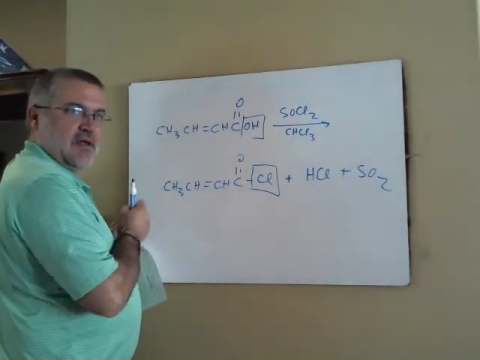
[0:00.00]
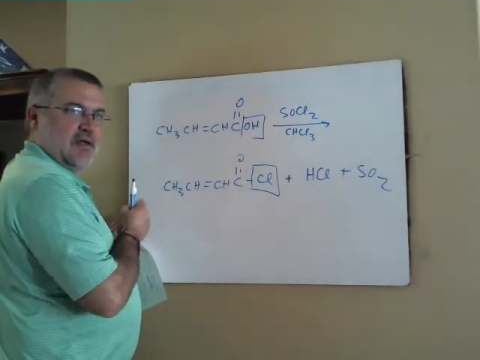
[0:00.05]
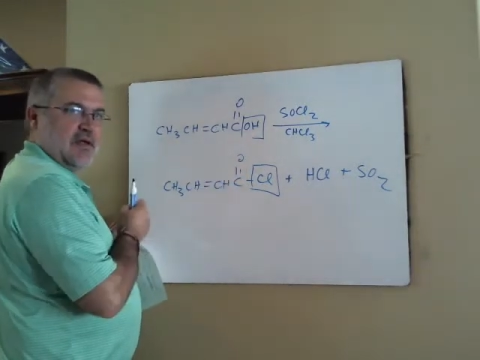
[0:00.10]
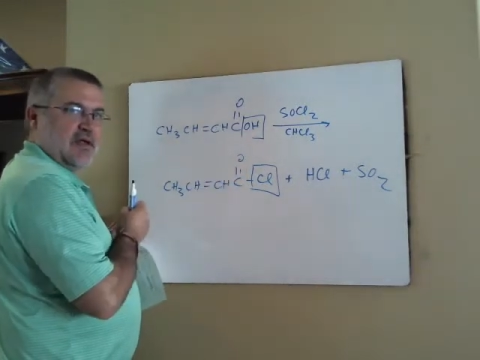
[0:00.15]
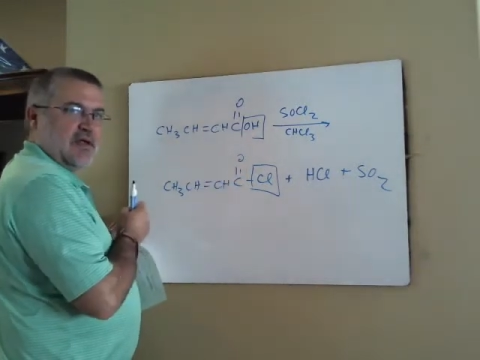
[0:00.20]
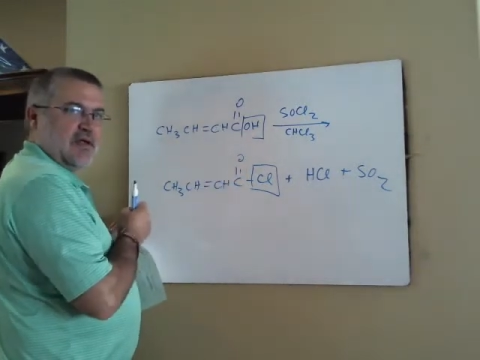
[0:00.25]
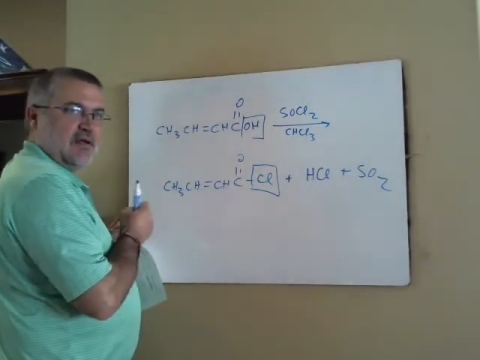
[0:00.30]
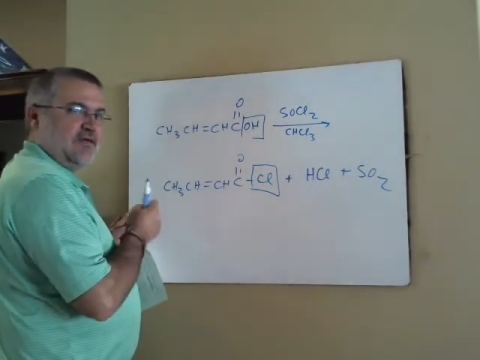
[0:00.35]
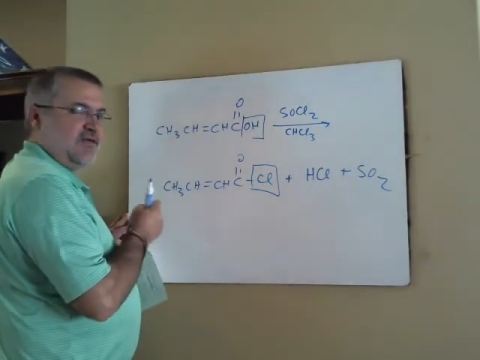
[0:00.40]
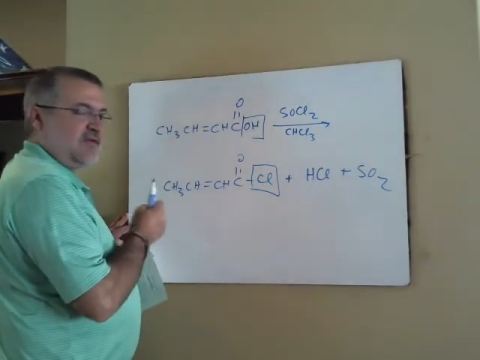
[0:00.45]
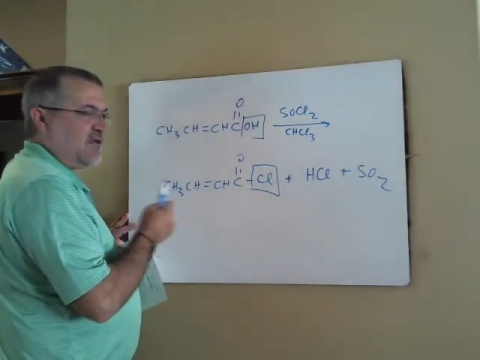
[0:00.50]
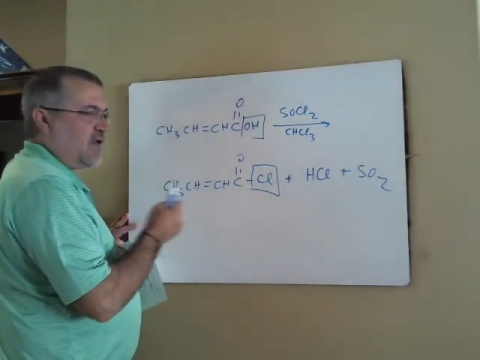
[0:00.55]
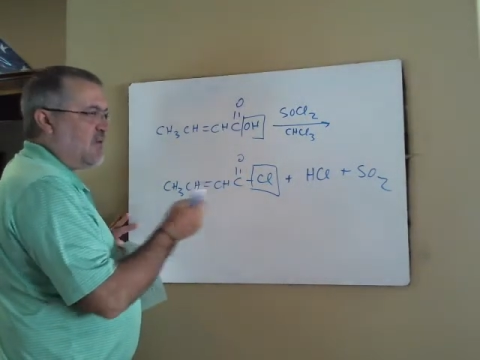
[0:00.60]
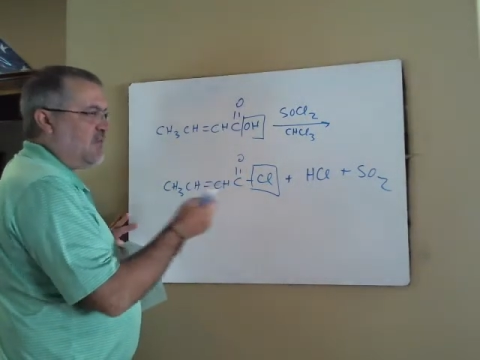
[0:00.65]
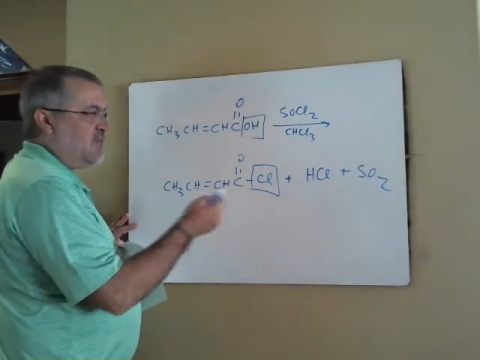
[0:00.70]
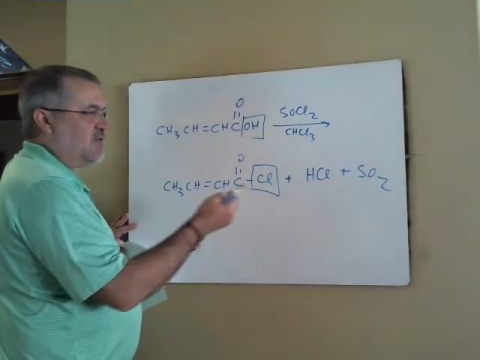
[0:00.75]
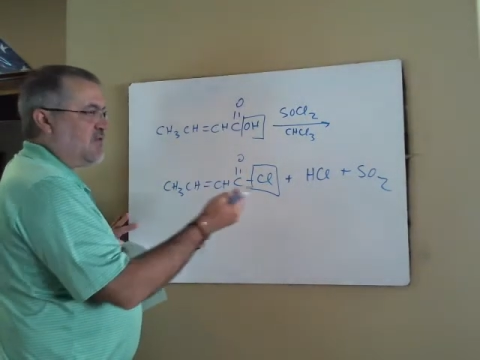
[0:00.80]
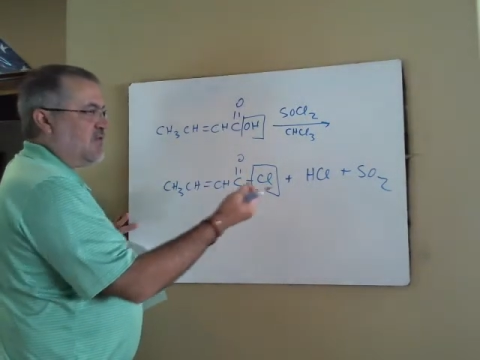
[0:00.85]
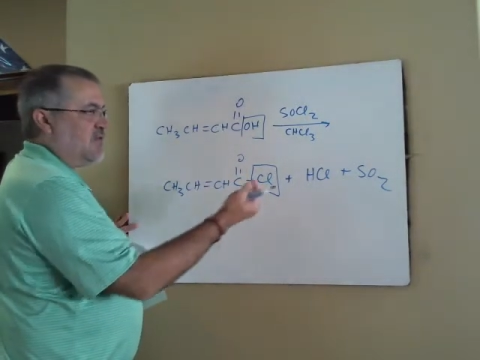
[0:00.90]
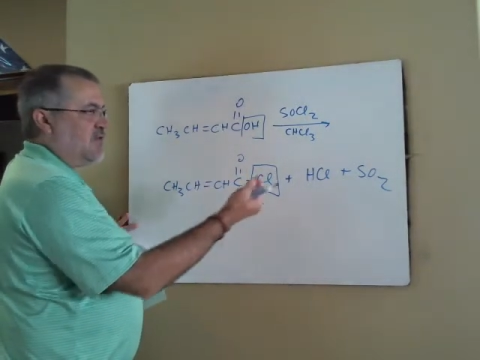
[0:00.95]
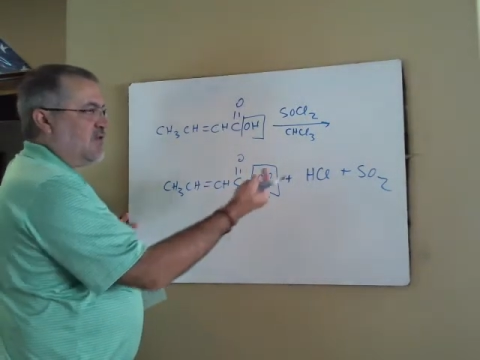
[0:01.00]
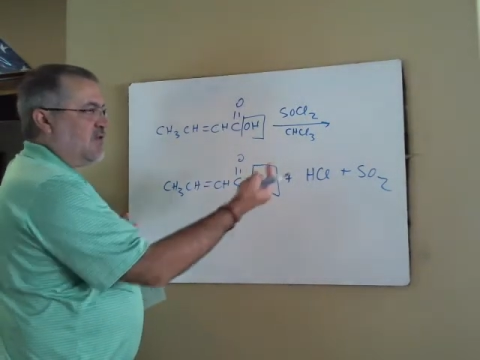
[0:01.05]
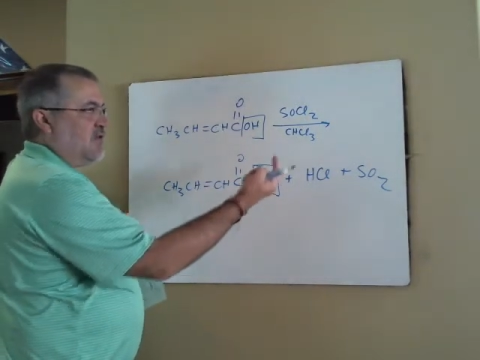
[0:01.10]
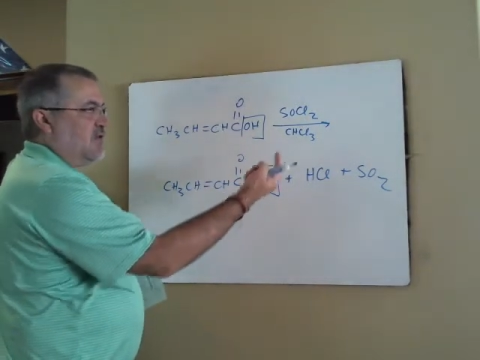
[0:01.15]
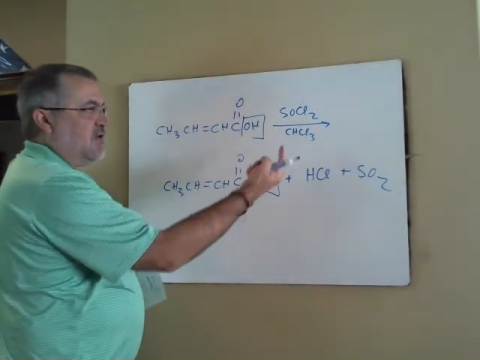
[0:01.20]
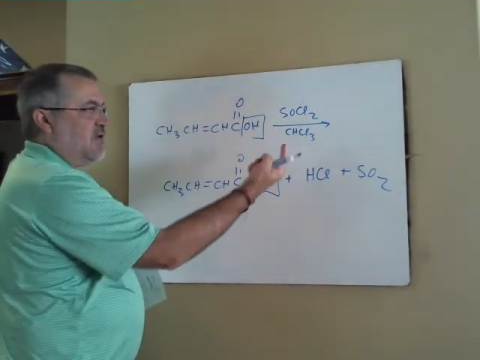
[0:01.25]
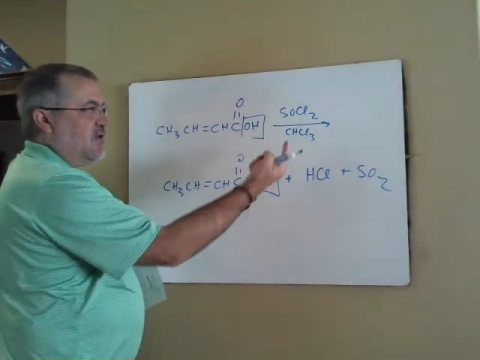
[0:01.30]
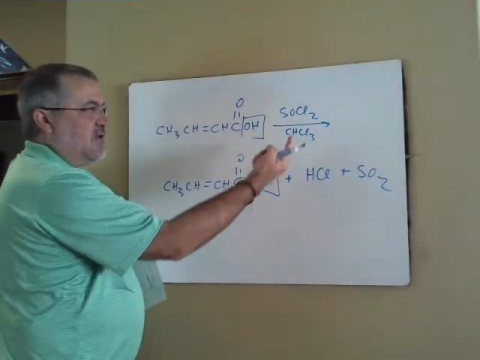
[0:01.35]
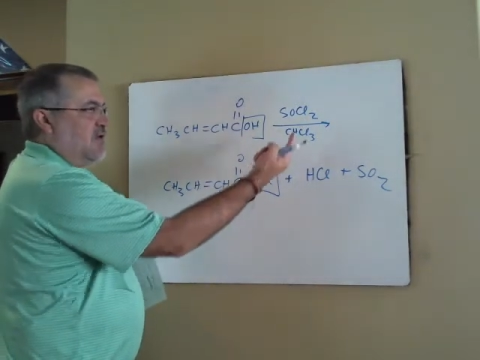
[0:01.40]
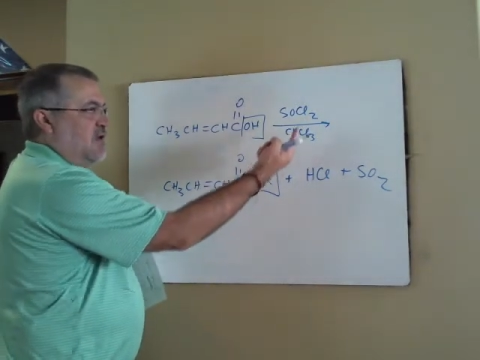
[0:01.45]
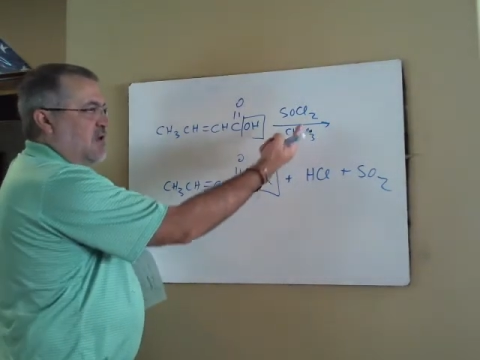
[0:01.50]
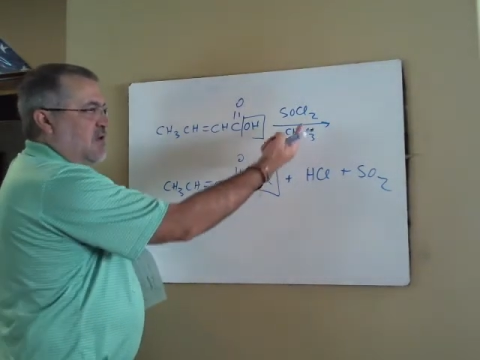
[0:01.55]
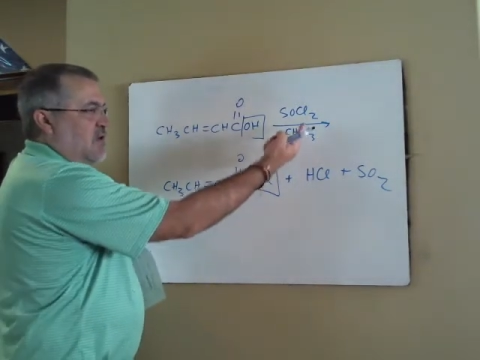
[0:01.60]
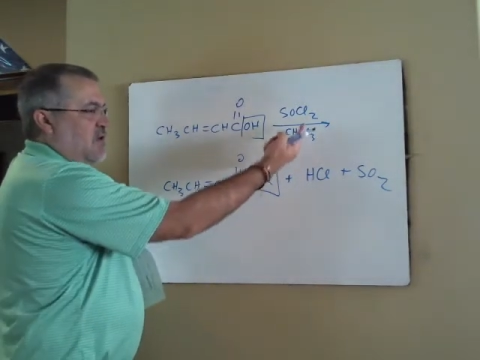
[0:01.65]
gets substituted